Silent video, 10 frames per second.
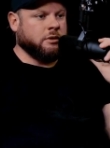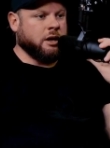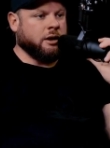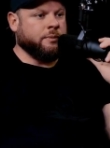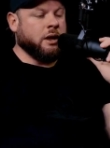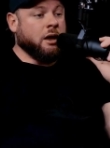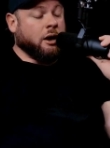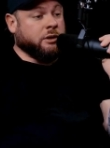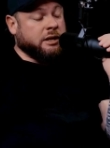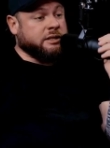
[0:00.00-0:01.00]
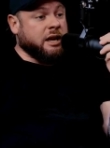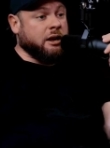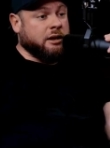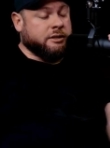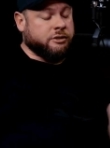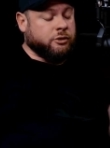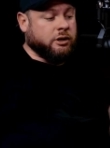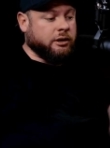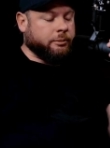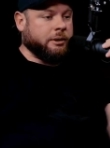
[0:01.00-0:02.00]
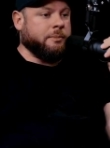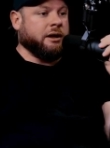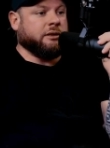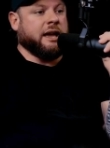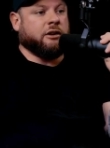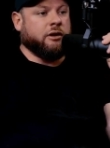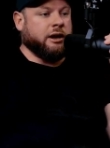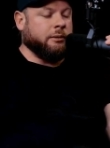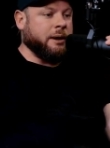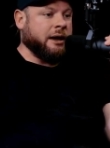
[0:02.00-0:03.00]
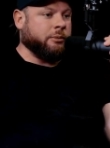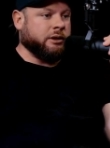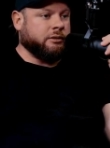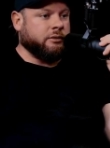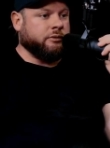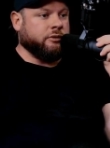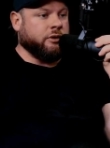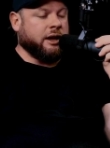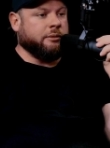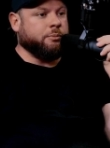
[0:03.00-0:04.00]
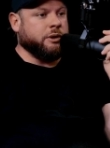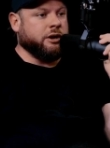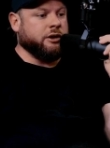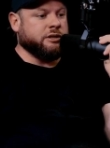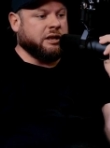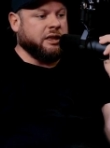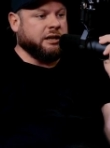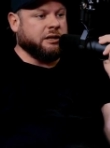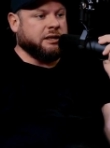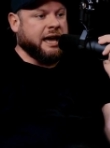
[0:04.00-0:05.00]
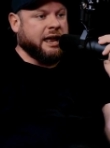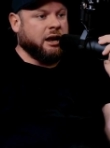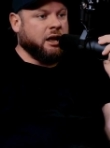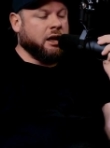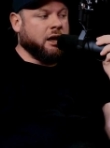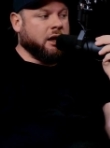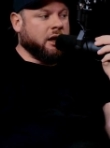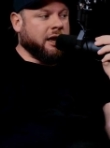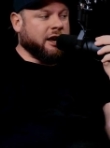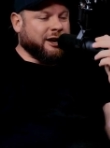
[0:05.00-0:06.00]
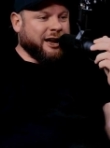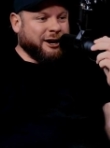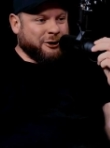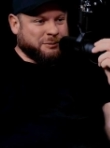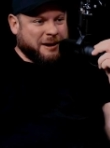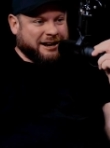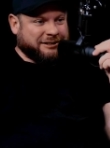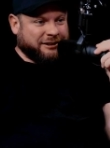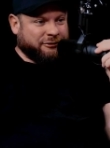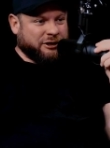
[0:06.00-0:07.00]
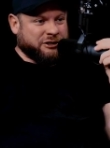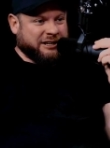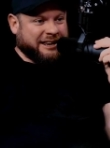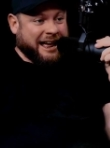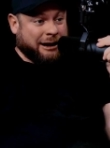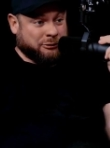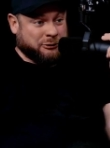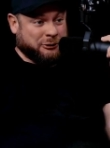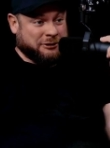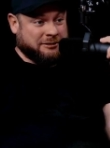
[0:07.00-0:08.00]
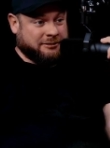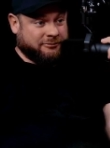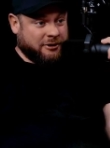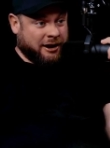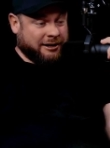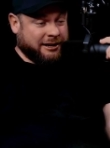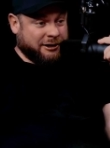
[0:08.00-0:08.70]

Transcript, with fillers: yeah uh, let's get let's talk a little bit about that creating bandwidth like because i think that that it, it kind of goes back to the originally the outsourced idea